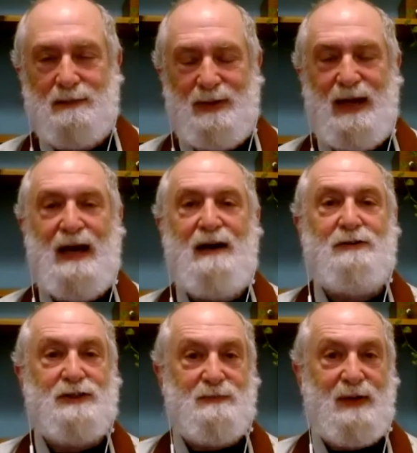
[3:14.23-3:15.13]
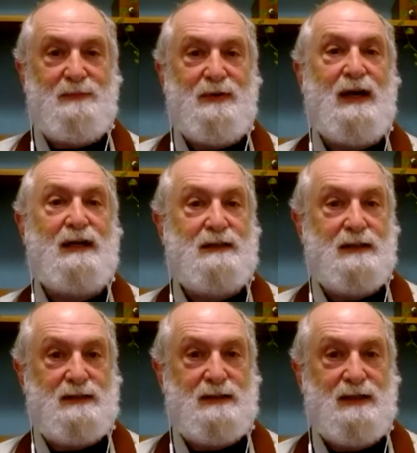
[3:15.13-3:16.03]
powers my
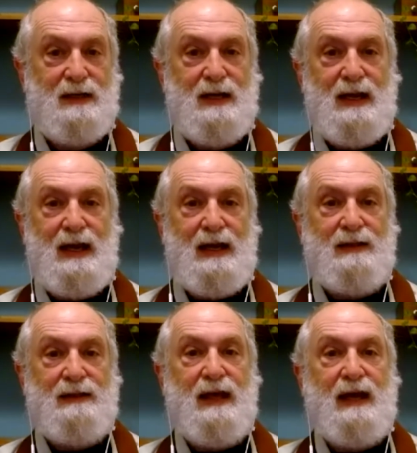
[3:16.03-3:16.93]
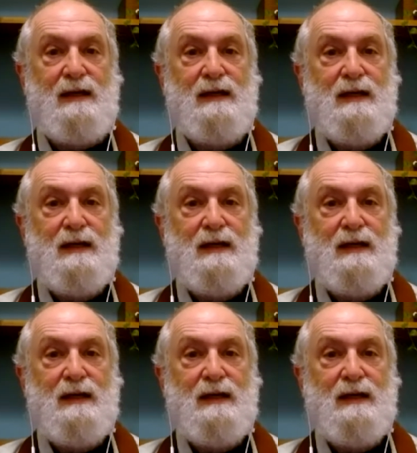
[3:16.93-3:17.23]
practice. And that